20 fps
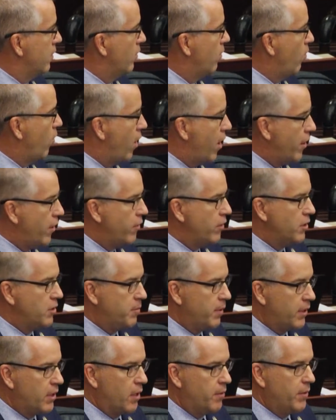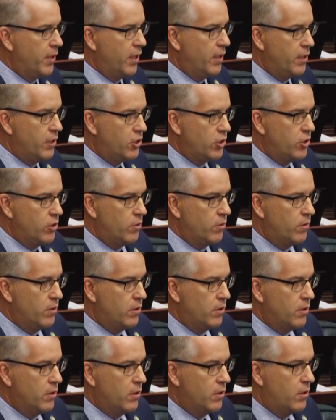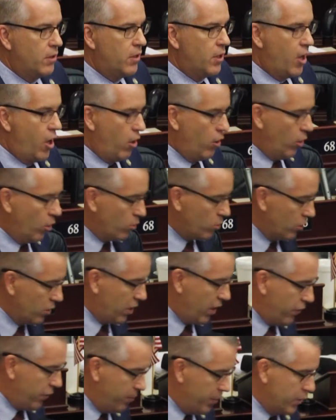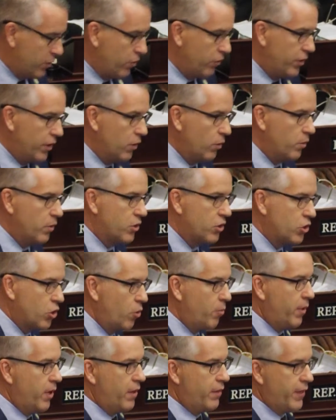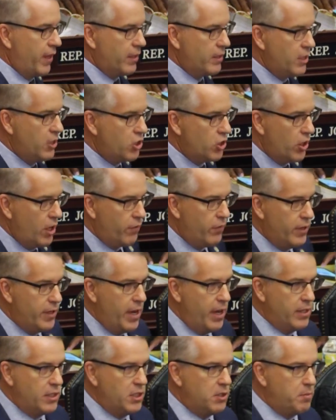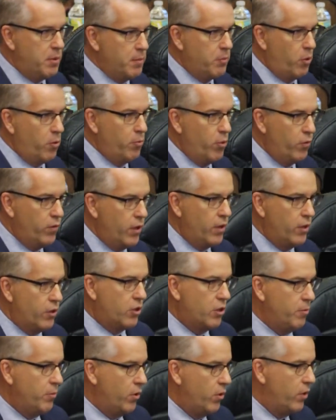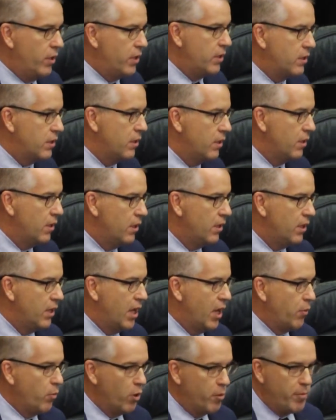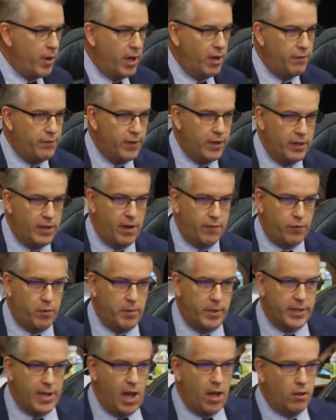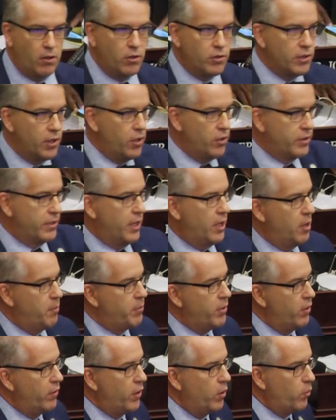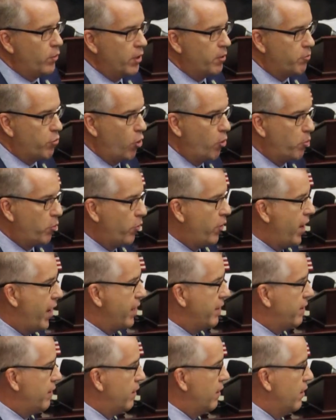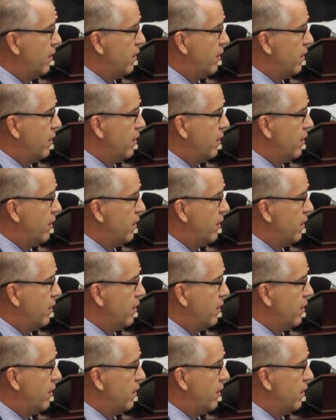Water is becoming an issue. Our local governments are dealing with so many things each and every day as these people are moving to their communities. And we're benefiting that from the dollars that are sent up here that we appropriate.